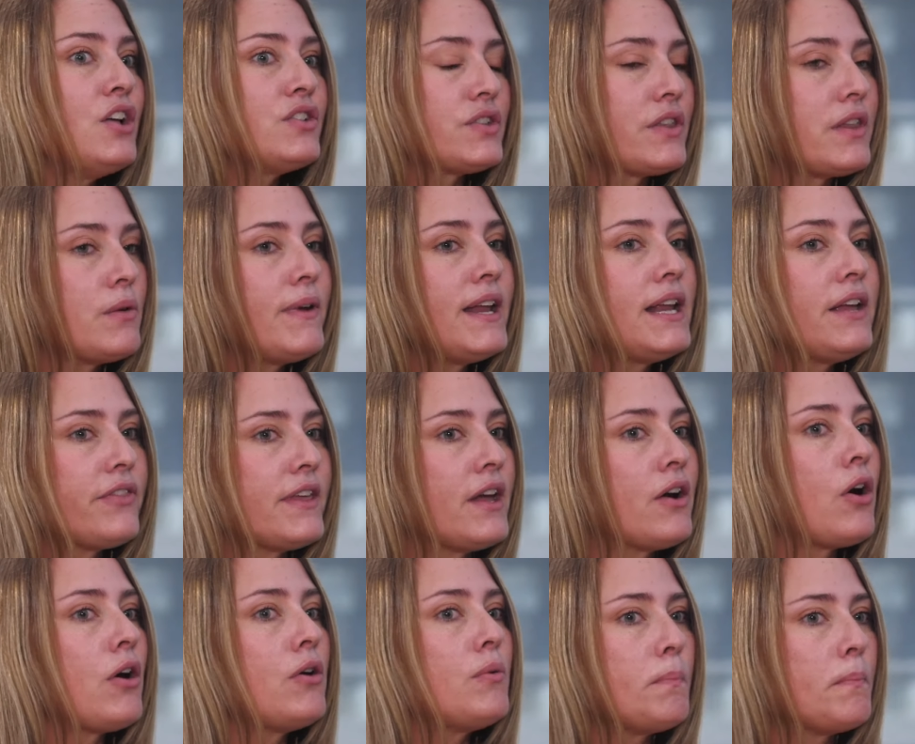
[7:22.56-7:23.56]
So
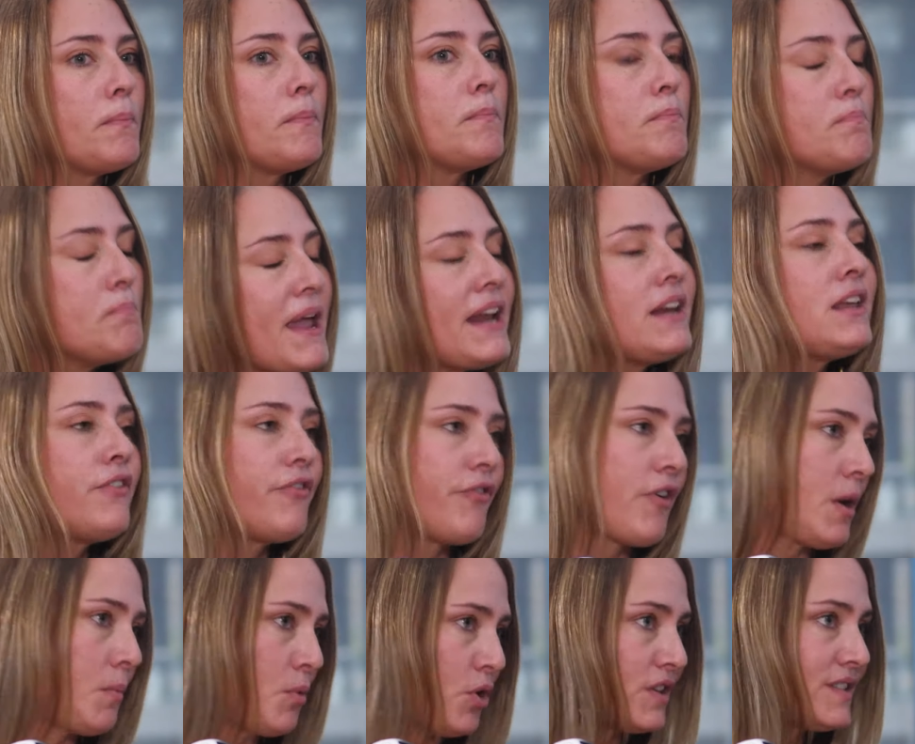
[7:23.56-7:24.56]
there are many
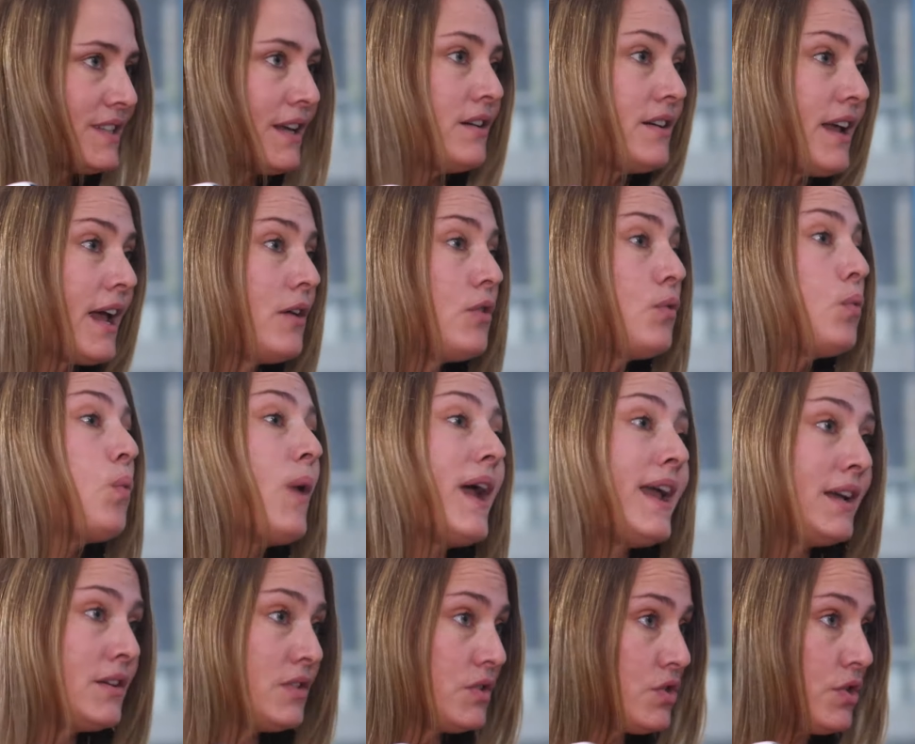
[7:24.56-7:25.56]
frameworks and
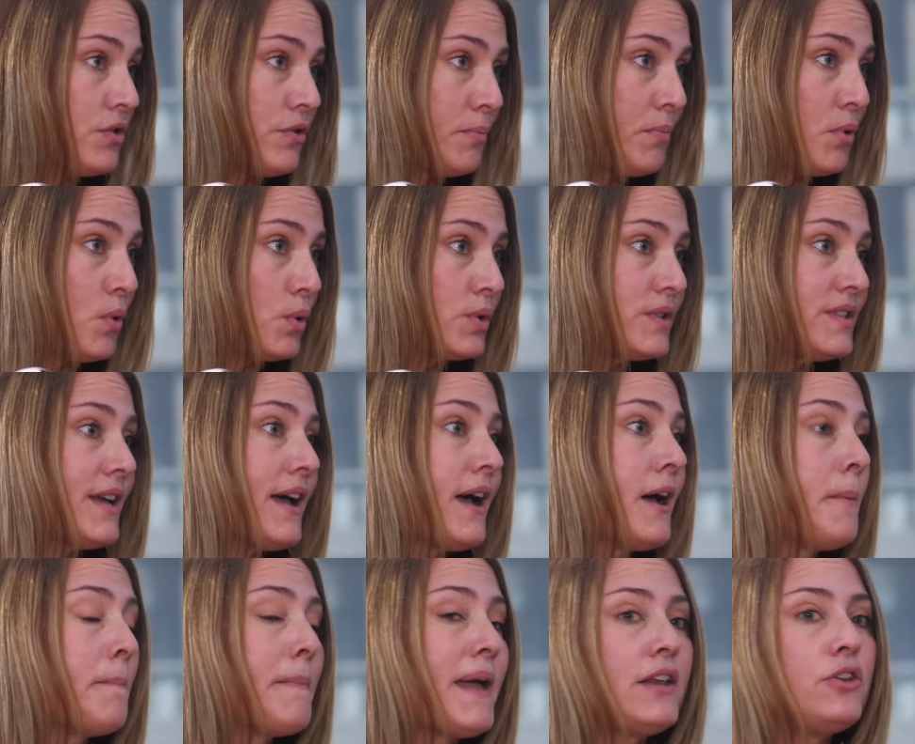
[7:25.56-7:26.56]
ways to report.
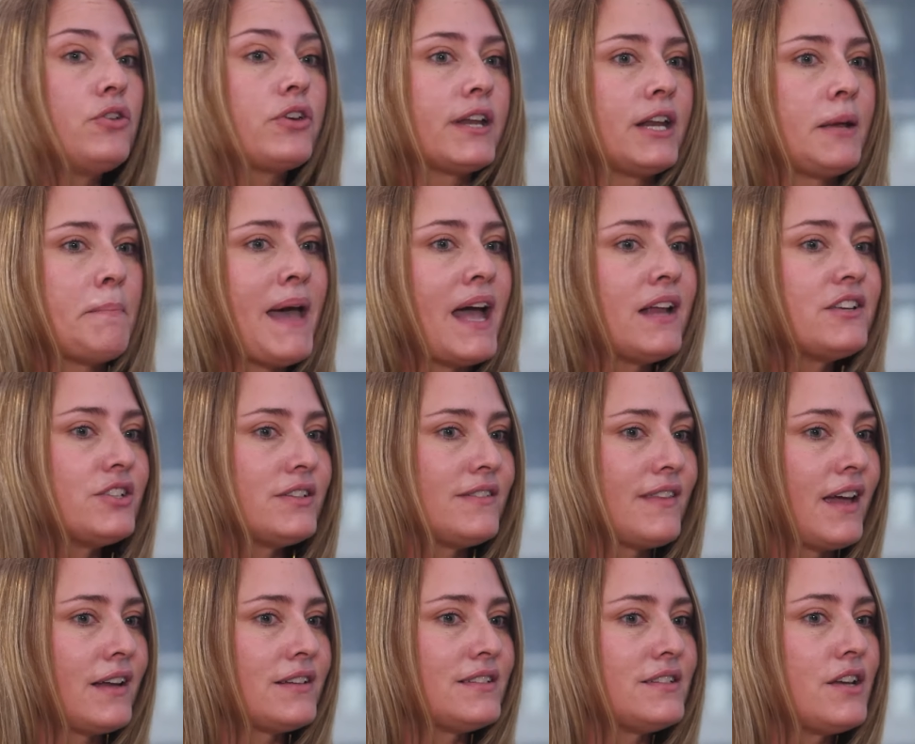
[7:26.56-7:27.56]
And you can imagine
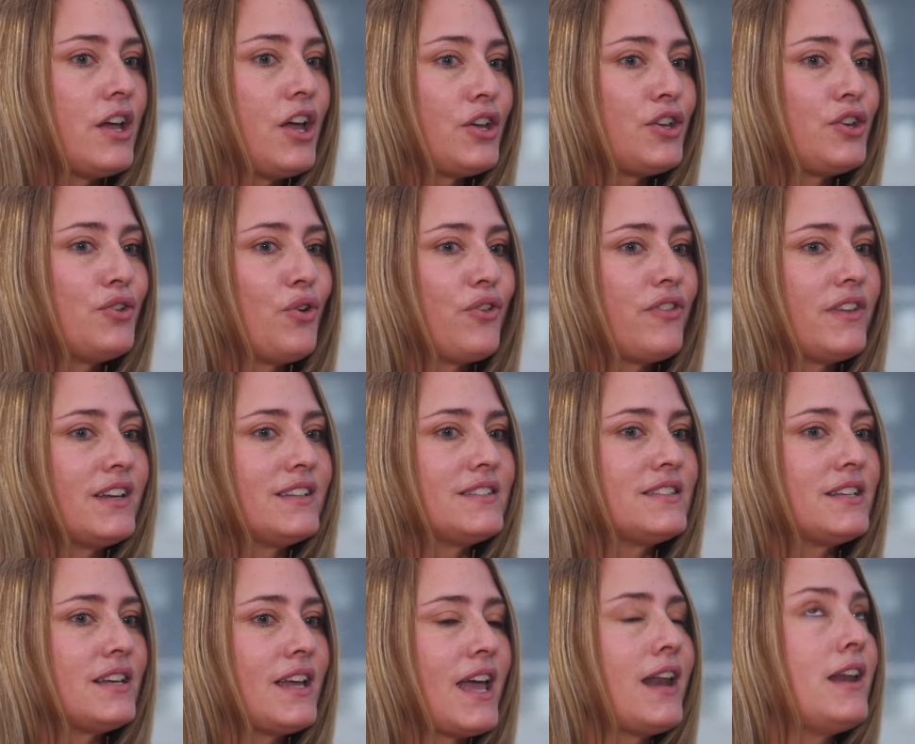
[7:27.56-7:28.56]
that, you know, that
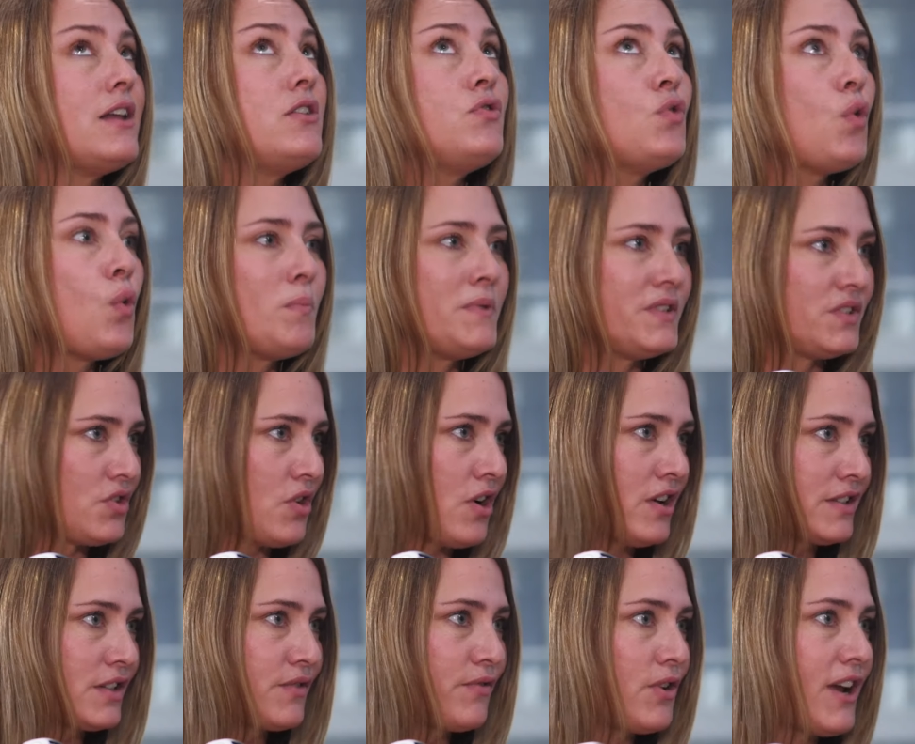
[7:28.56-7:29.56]
it's an enormous
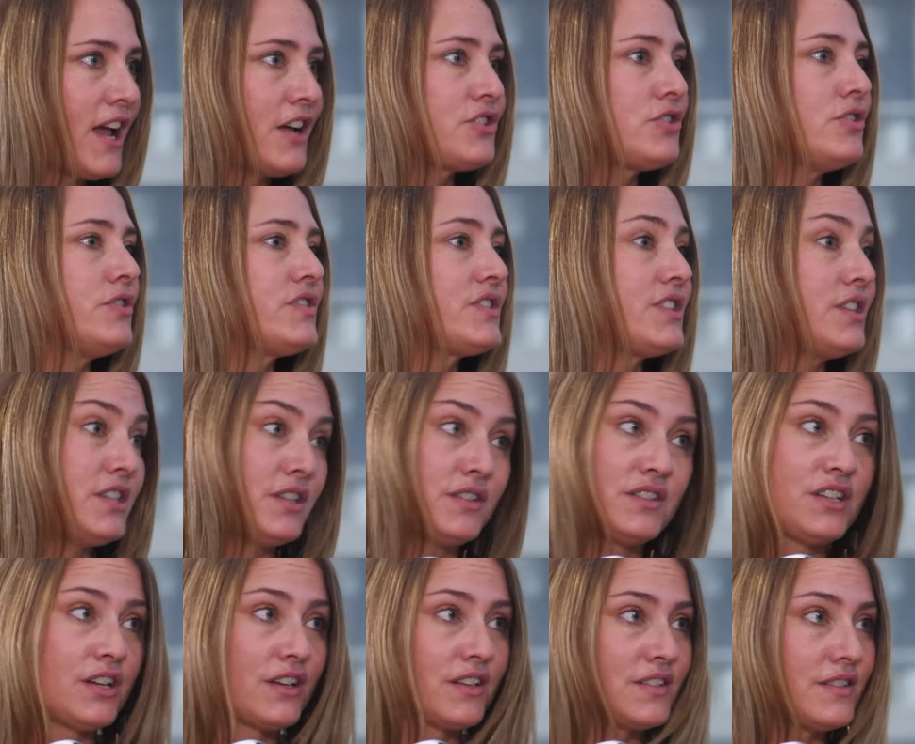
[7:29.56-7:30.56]
task for national
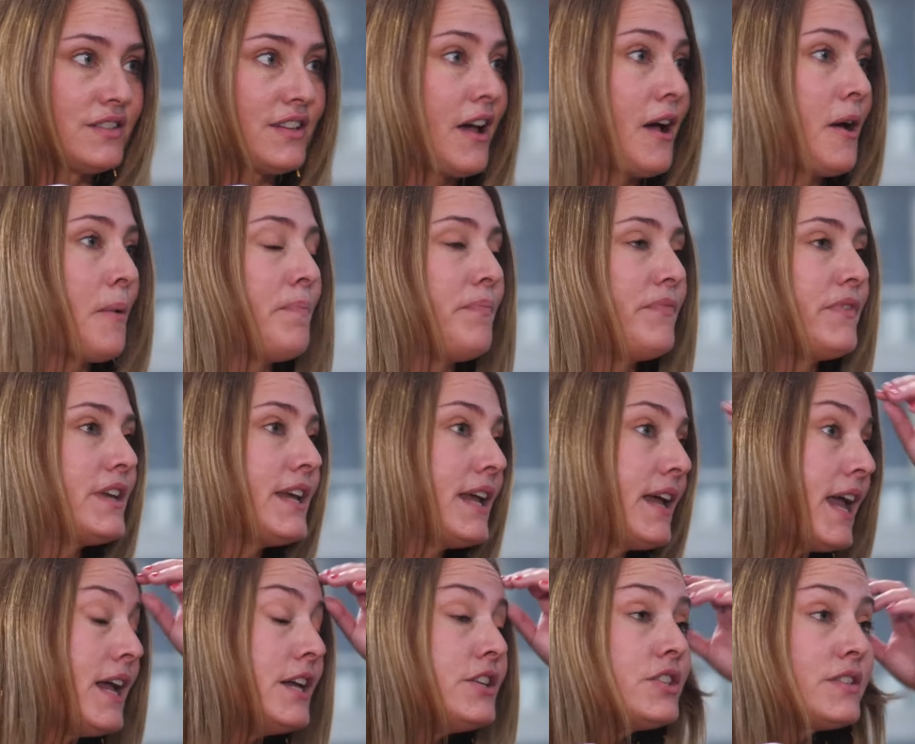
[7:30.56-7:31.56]
statistics
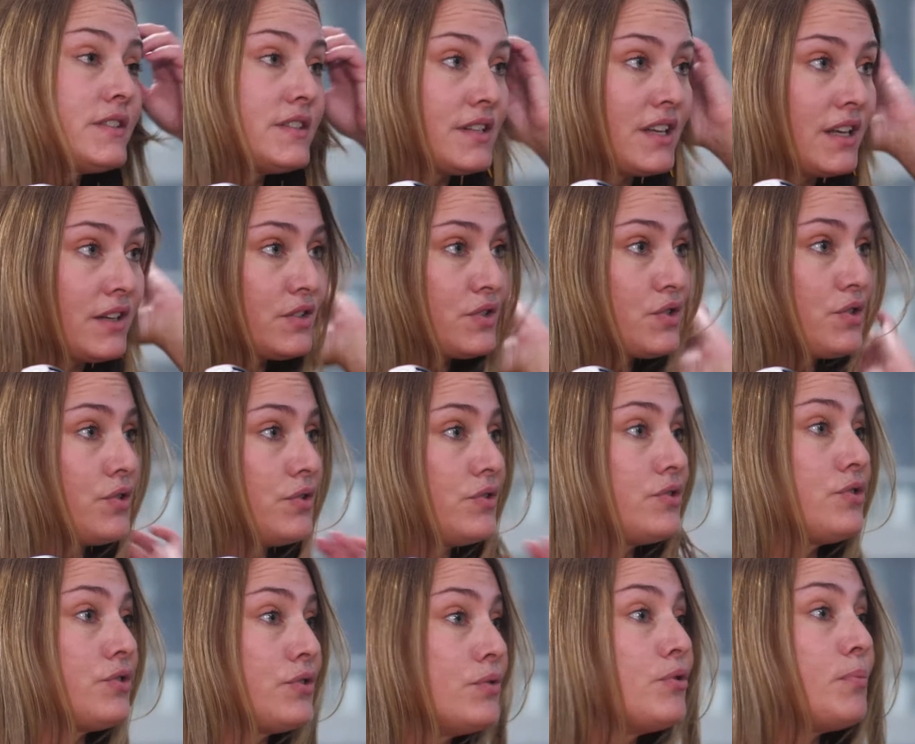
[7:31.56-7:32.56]
agencies
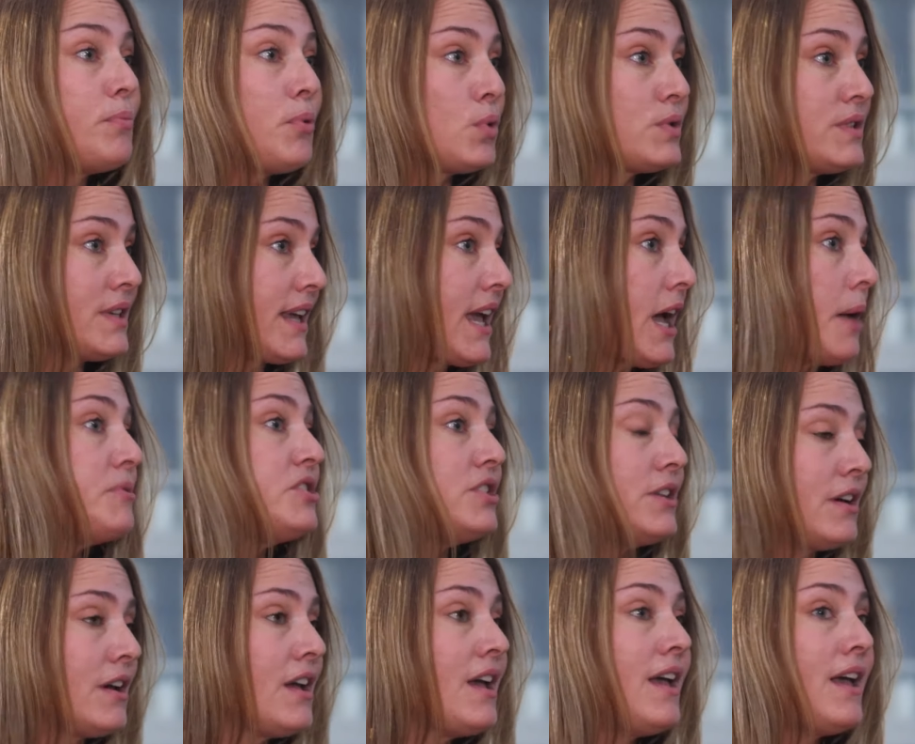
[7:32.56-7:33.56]
to report and
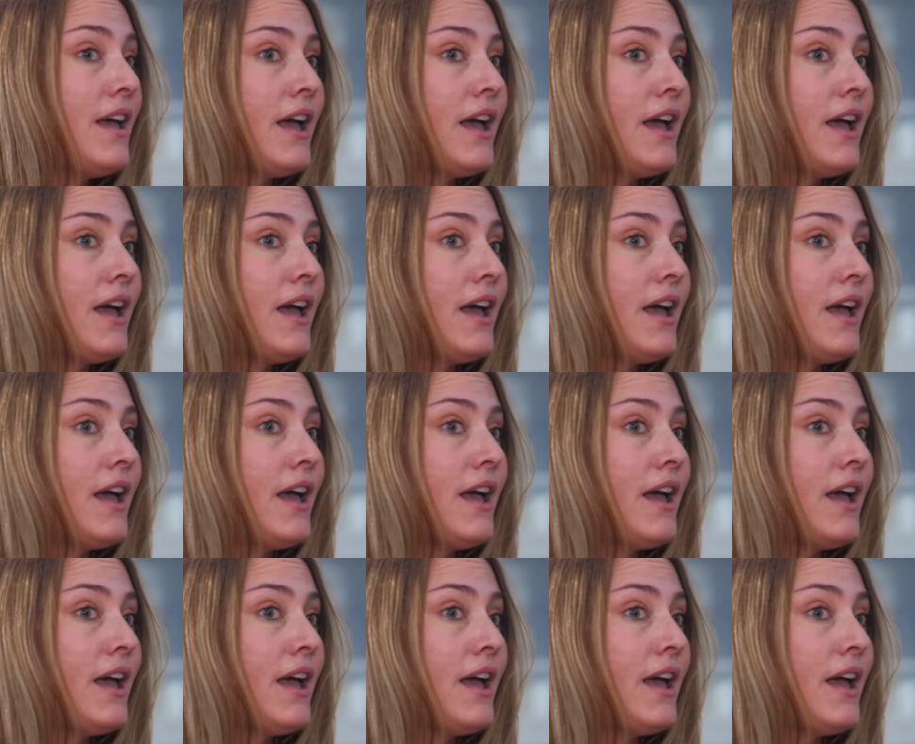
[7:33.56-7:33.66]
capture